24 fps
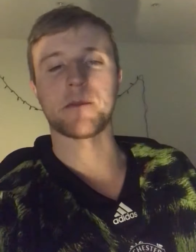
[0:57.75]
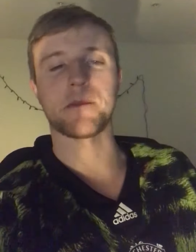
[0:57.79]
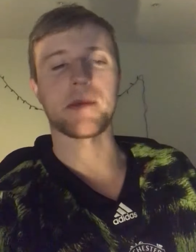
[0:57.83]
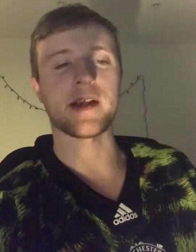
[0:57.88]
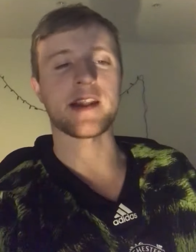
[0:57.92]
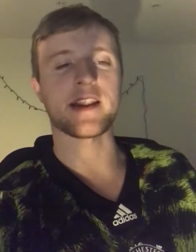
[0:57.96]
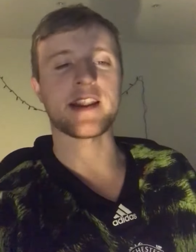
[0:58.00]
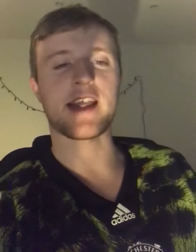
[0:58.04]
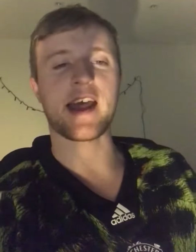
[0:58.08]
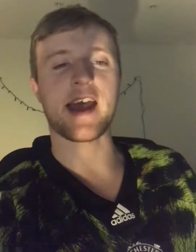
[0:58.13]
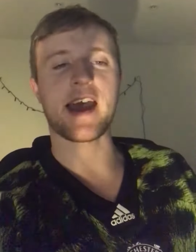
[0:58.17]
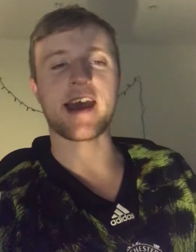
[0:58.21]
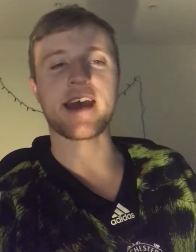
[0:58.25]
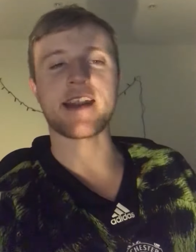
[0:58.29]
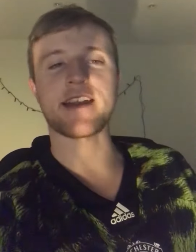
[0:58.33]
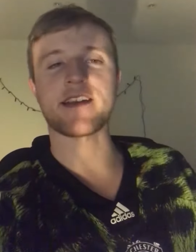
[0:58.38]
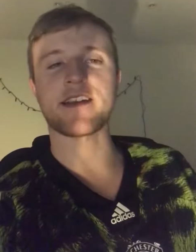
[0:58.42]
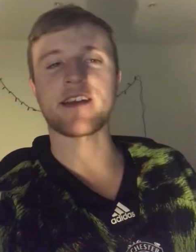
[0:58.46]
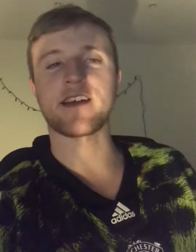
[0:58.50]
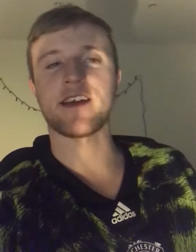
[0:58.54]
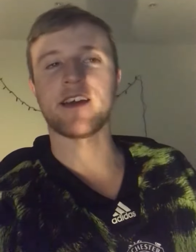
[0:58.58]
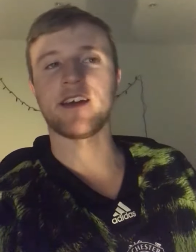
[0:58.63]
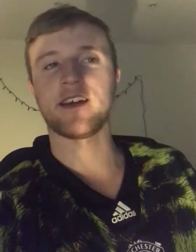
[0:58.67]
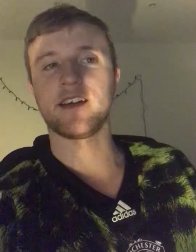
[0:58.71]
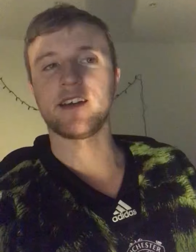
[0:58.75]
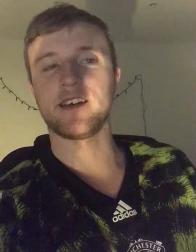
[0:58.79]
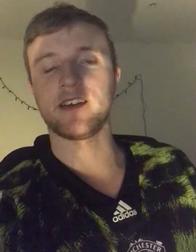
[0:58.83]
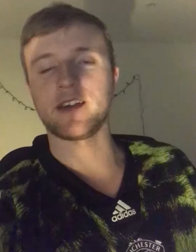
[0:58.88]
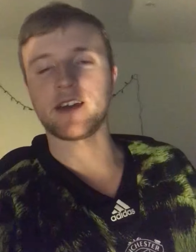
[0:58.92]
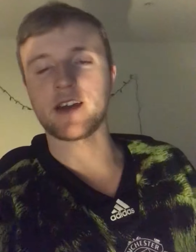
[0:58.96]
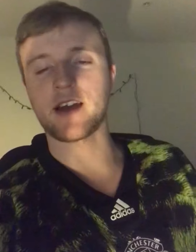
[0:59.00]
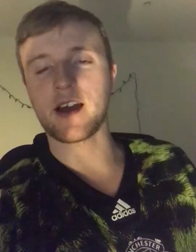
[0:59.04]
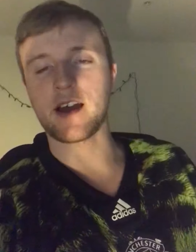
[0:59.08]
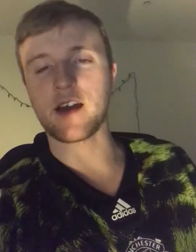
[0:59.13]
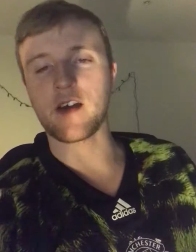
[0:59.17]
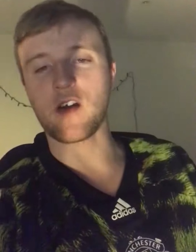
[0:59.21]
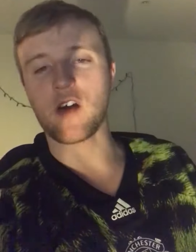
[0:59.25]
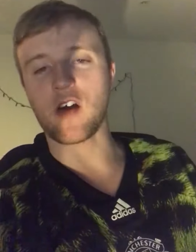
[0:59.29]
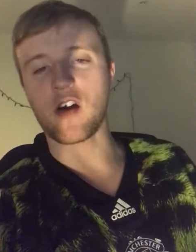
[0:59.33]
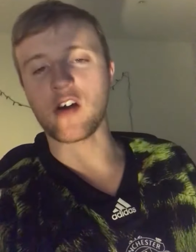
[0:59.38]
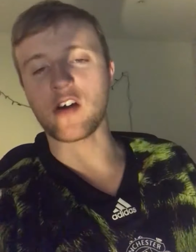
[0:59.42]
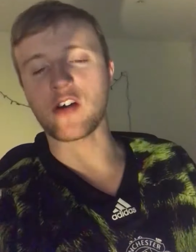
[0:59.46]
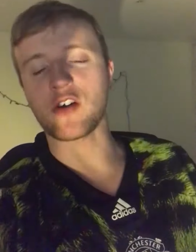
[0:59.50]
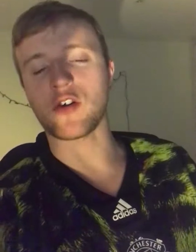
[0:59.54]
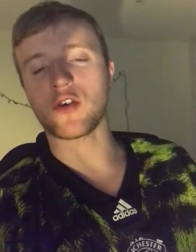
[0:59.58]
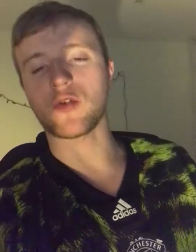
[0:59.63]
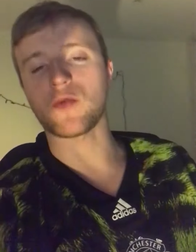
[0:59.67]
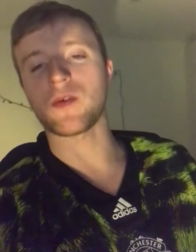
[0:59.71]
But then you know,
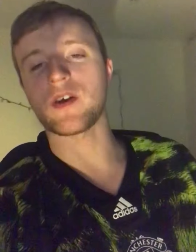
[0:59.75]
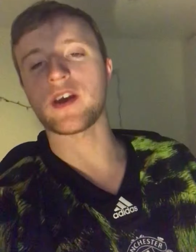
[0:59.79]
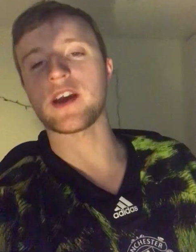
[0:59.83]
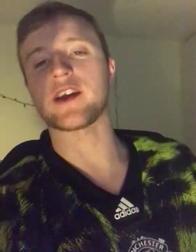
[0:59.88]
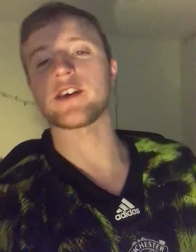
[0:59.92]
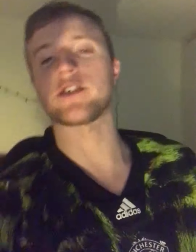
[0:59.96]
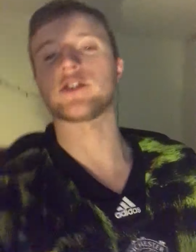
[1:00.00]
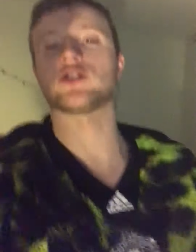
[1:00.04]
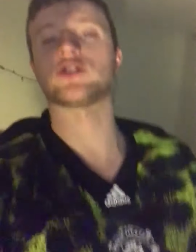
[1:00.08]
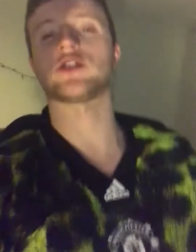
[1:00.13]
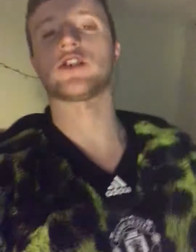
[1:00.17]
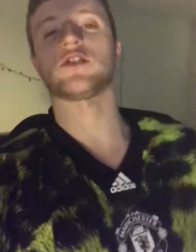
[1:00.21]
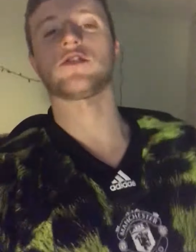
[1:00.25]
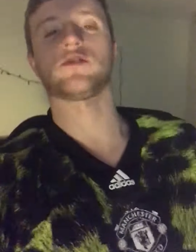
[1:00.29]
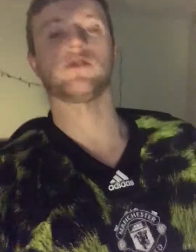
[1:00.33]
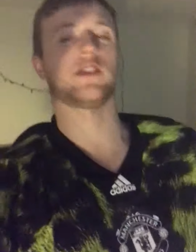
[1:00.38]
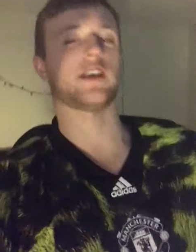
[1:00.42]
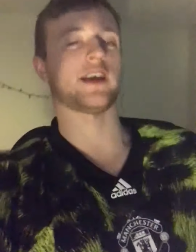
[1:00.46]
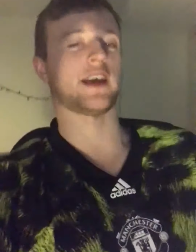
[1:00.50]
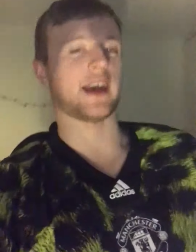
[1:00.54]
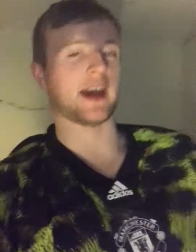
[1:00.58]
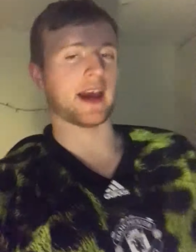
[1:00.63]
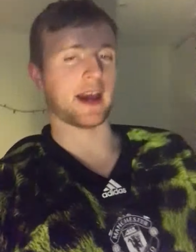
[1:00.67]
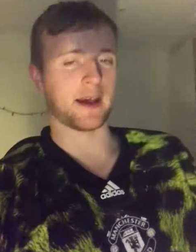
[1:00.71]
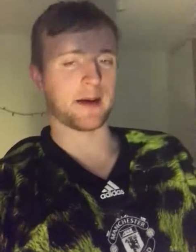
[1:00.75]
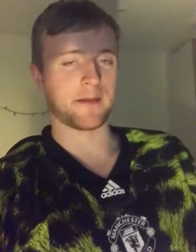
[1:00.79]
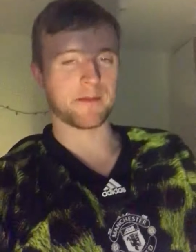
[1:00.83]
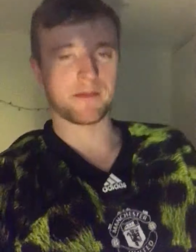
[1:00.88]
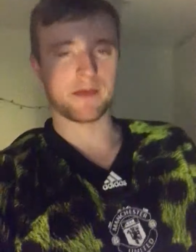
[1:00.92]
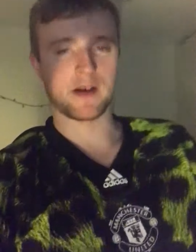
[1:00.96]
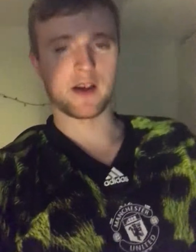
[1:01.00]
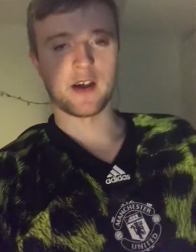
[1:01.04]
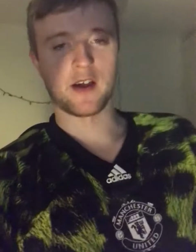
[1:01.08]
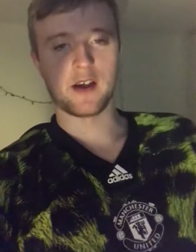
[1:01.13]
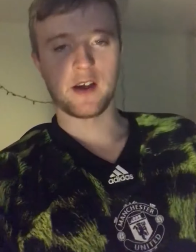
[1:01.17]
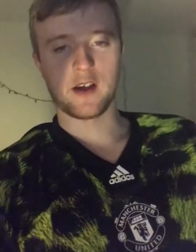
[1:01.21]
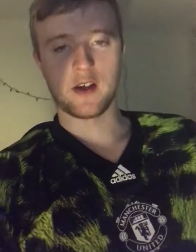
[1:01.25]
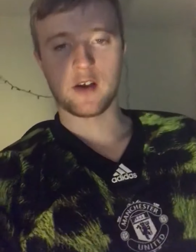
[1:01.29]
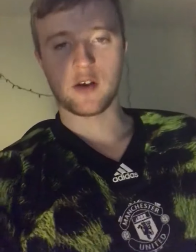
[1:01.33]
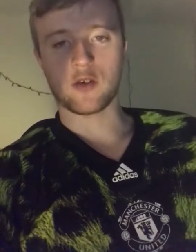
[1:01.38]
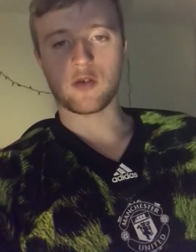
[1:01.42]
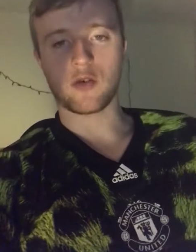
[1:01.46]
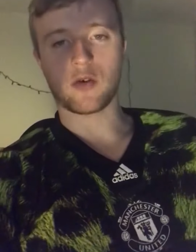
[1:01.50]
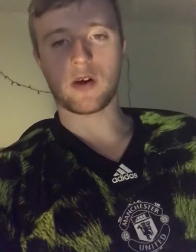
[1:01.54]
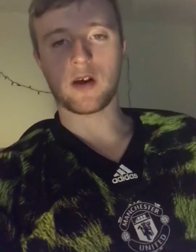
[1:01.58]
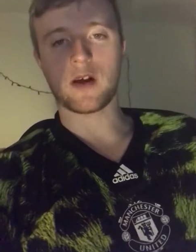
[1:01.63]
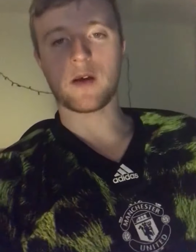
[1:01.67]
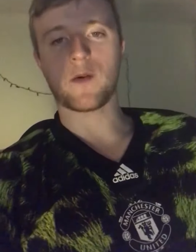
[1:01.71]
I thought we controlled the game
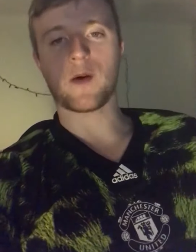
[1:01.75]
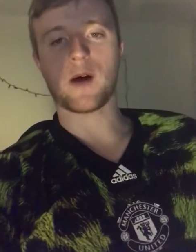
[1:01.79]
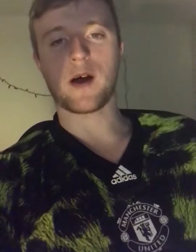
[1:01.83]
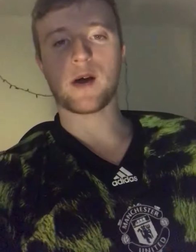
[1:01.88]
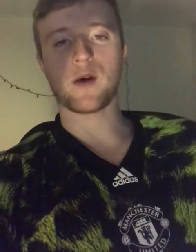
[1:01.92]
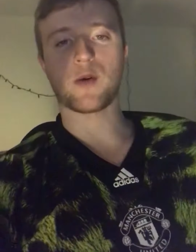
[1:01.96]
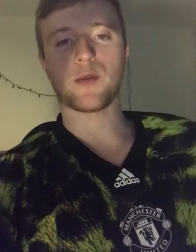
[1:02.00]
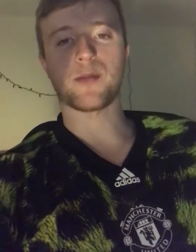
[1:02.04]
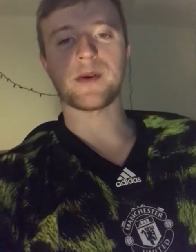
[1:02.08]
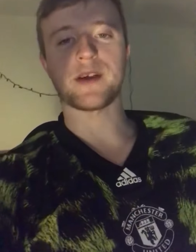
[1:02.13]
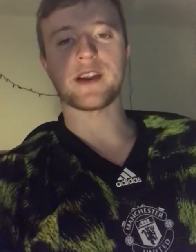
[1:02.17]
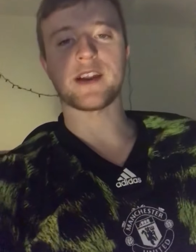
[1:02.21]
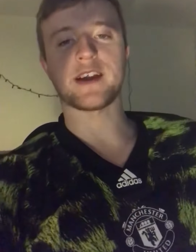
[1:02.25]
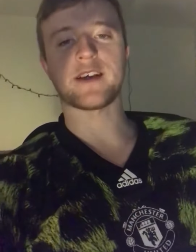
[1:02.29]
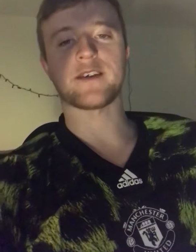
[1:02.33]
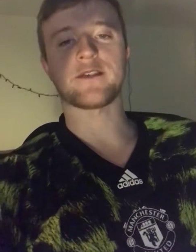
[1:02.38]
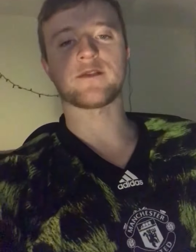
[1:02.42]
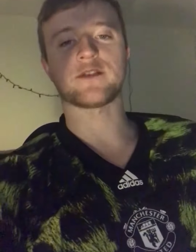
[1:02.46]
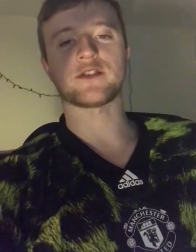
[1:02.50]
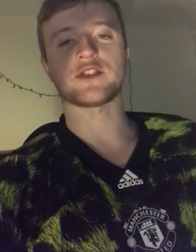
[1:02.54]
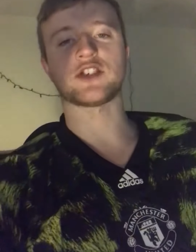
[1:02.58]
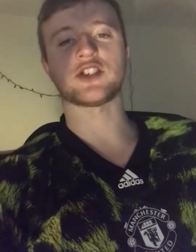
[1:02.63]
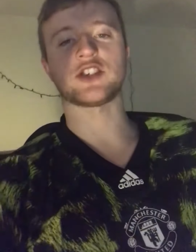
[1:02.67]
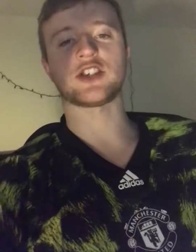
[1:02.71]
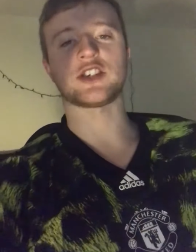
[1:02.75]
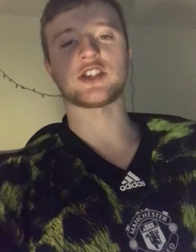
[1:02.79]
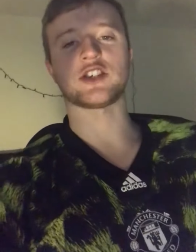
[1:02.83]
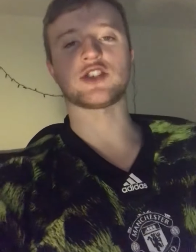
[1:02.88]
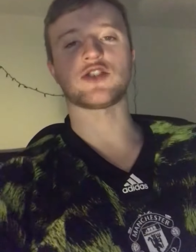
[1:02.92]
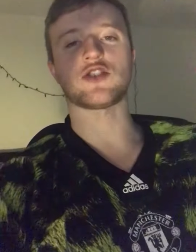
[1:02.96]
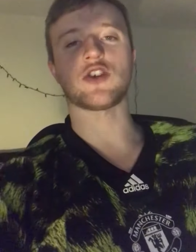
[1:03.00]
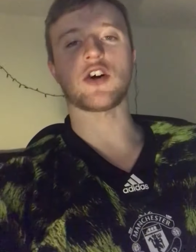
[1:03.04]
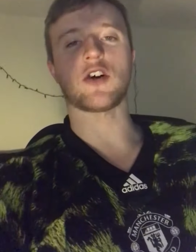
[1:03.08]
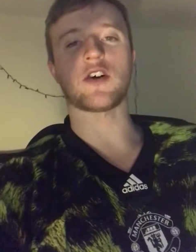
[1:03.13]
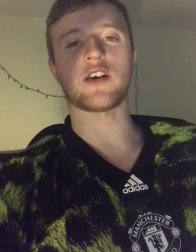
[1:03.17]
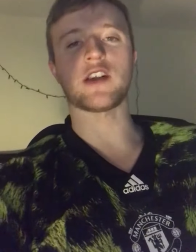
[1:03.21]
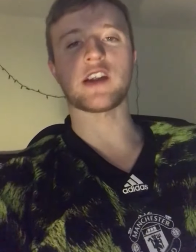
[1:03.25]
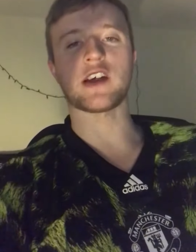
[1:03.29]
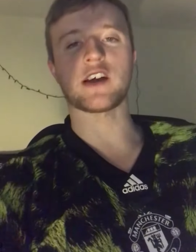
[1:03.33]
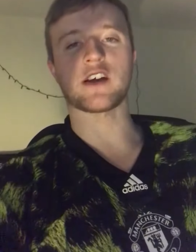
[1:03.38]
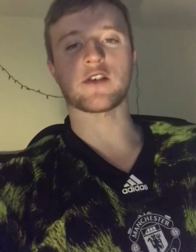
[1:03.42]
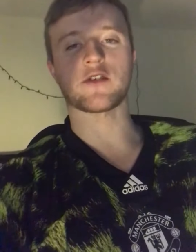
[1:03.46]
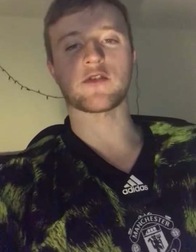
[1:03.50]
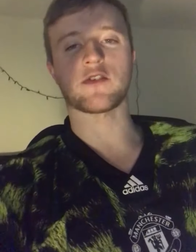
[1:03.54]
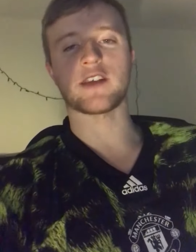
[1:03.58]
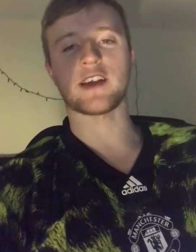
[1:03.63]
quite well, but there was just not enough